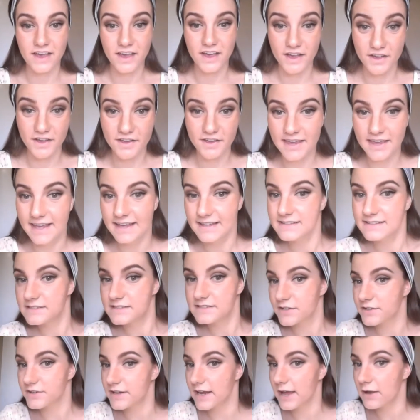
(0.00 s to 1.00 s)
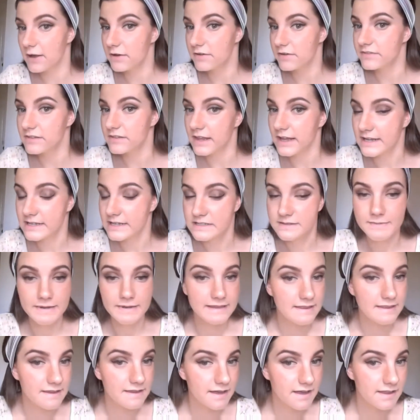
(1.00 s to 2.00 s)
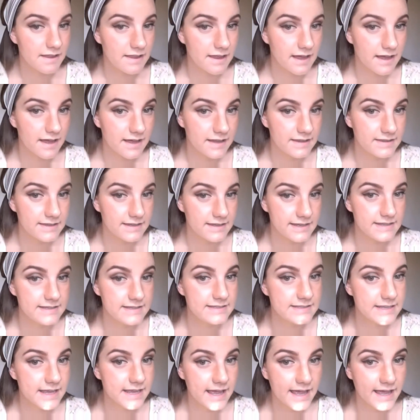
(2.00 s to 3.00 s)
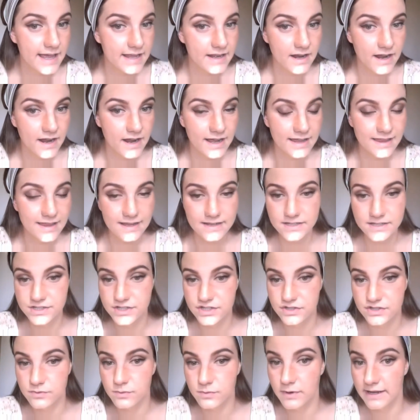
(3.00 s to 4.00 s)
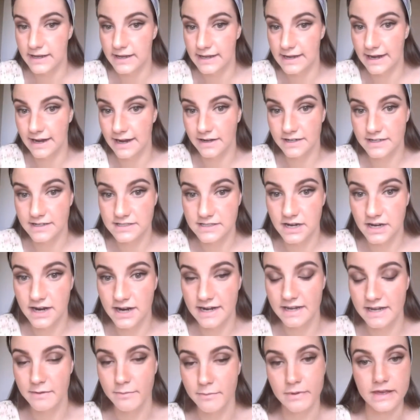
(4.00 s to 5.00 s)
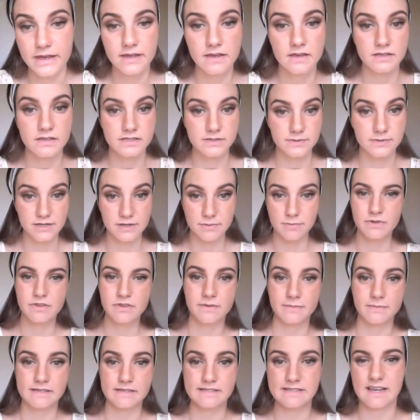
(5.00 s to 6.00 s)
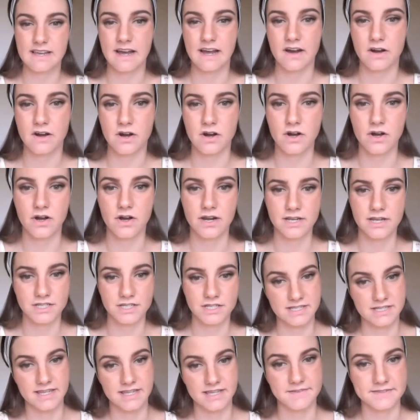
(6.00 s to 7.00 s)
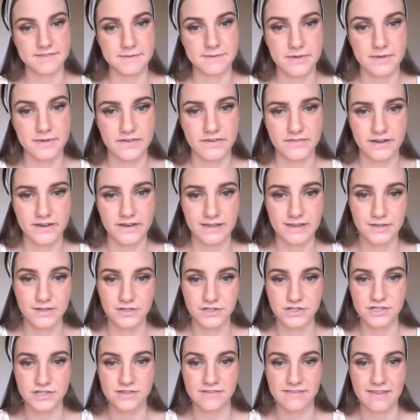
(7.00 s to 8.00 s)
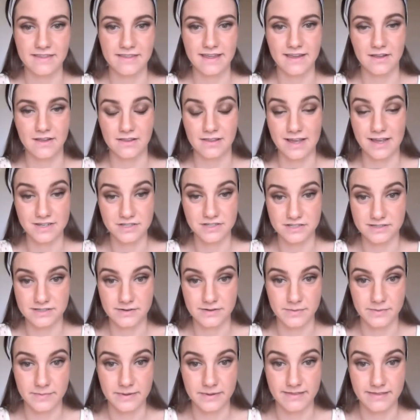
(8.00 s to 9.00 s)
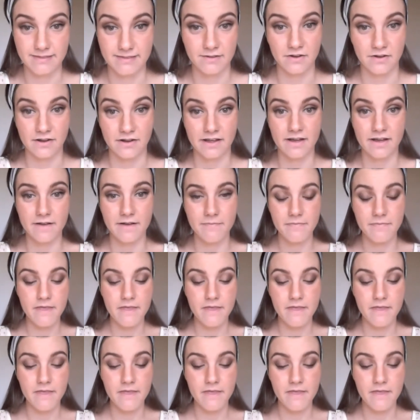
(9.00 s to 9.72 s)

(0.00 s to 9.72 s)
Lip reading: Okay, so now I've lined my lids, and I like to just wing it out a tiny bit because when you put the mascara on it just gives a bit of an illusion that your lashes are a bit longer.